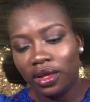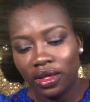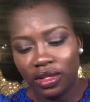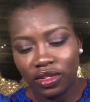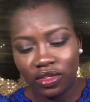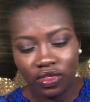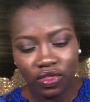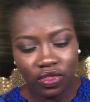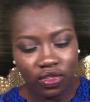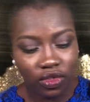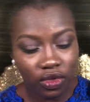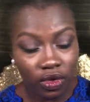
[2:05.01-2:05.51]

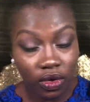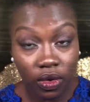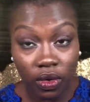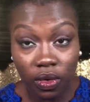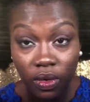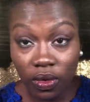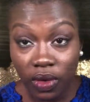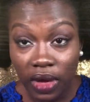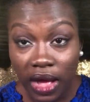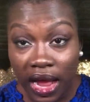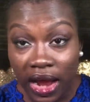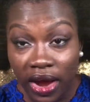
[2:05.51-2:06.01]

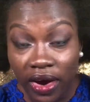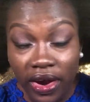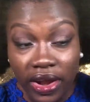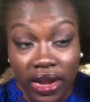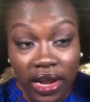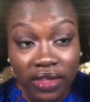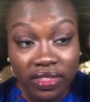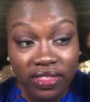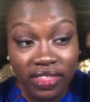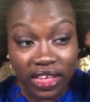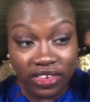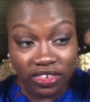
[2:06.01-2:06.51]
So I
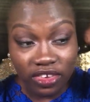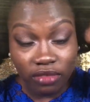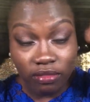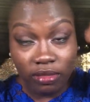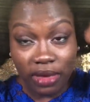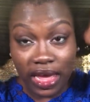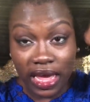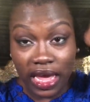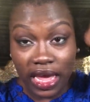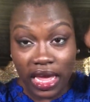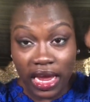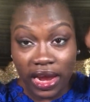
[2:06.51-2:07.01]
already sectioned
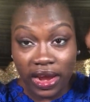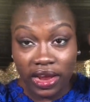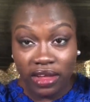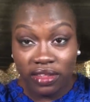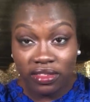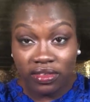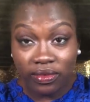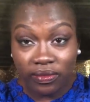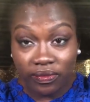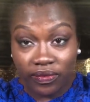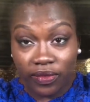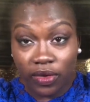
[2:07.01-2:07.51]
my hair
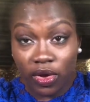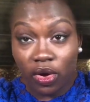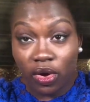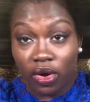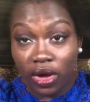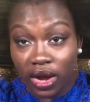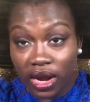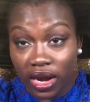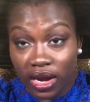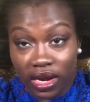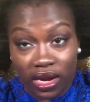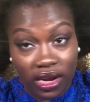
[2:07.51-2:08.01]
into
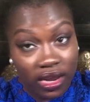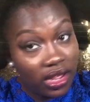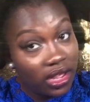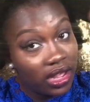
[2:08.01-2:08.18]
4.